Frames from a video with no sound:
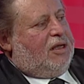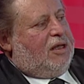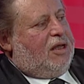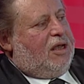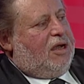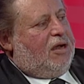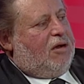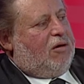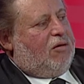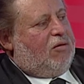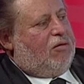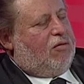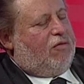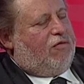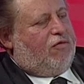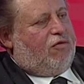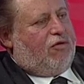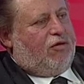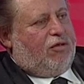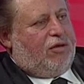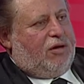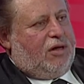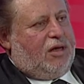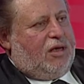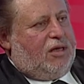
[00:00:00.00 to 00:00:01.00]
now
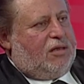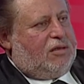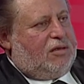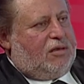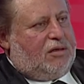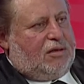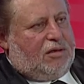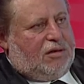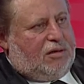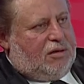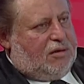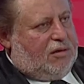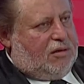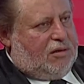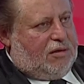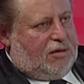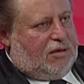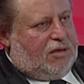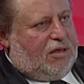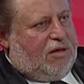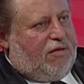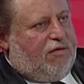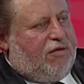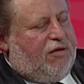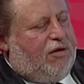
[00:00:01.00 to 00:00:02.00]
for the last
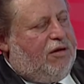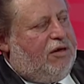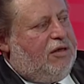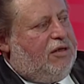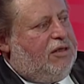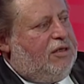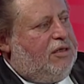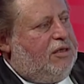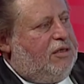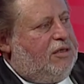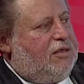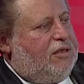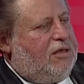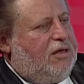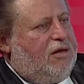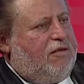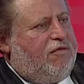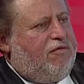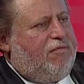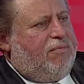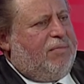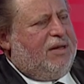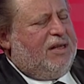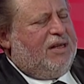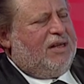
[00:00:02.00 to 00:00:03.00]
several years there
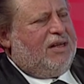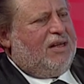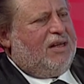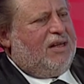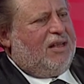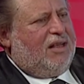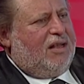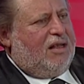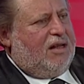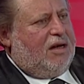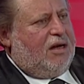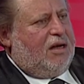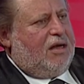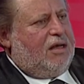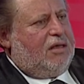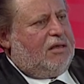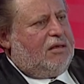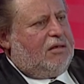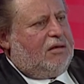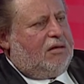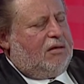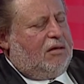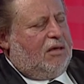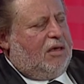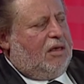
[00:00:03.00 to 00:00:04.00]
have been great